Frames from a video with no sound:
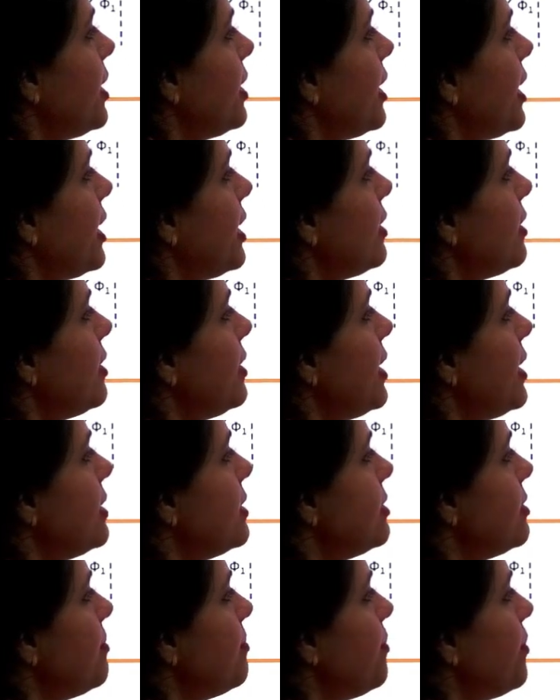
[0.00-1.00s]
be greater
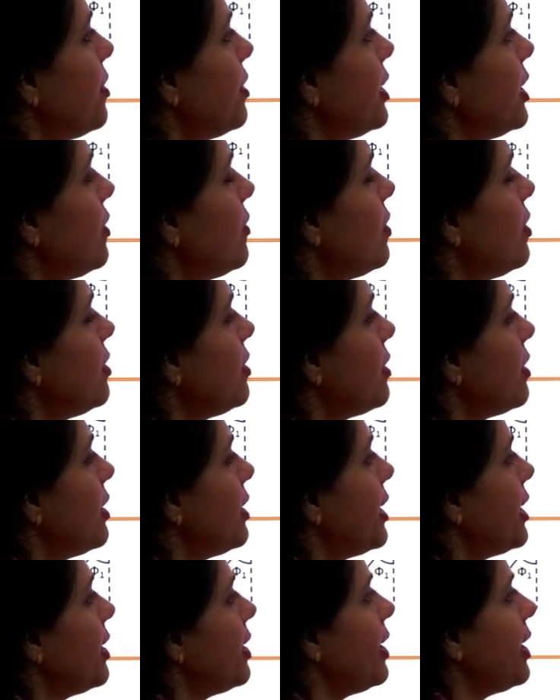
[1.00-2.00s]
than some particular
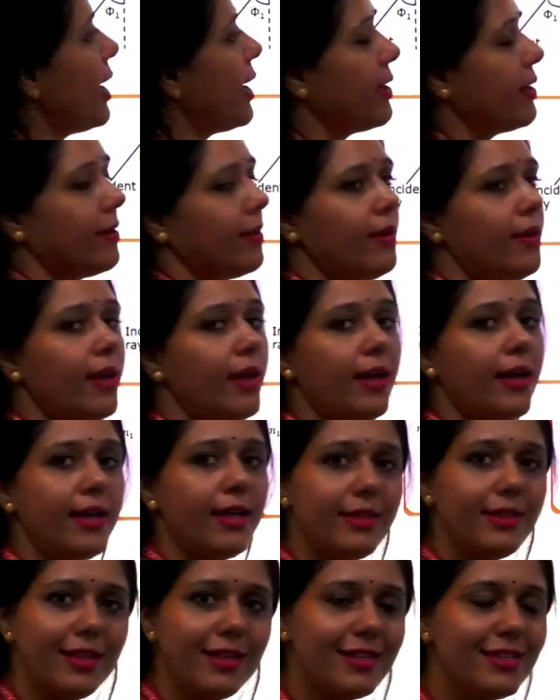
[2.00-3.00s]
critical angle.
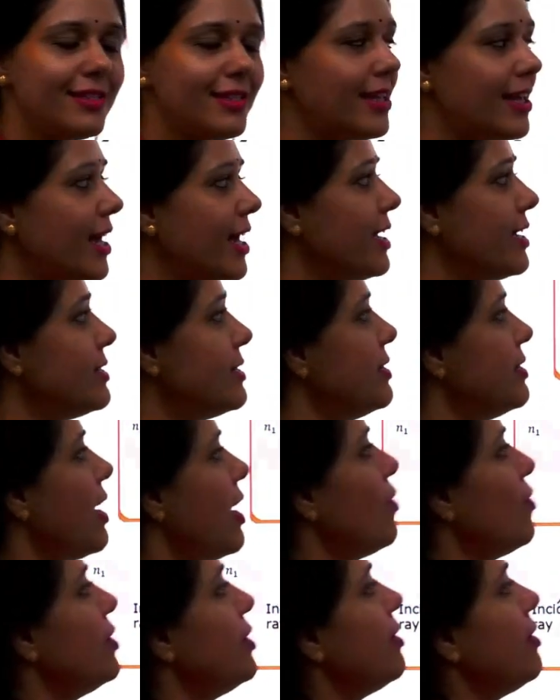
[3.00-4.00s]
In this case,
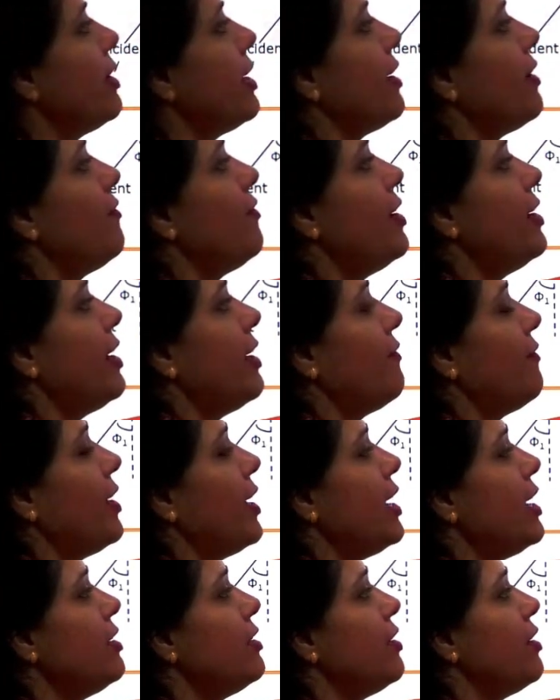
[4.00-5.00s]
now the ray will
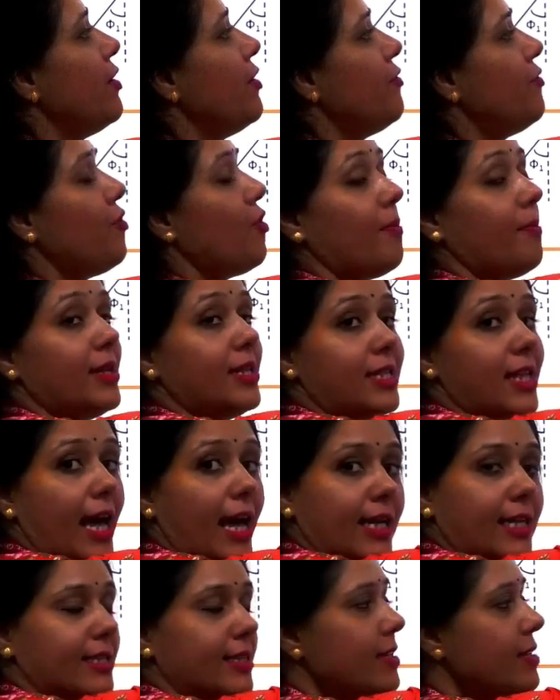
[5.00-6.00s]
deviate from its
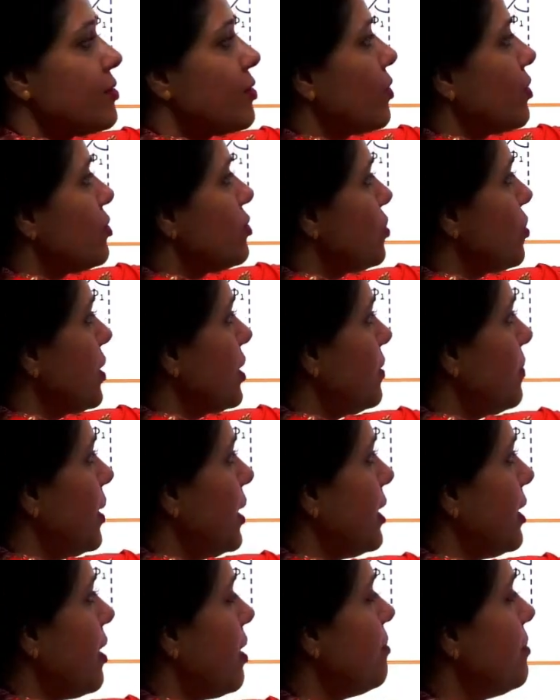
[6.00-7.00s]
axis also. It
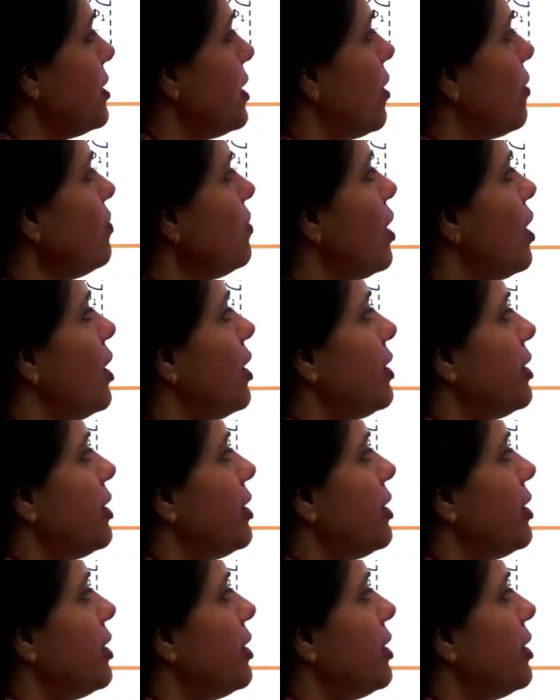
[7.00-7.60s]
will come down.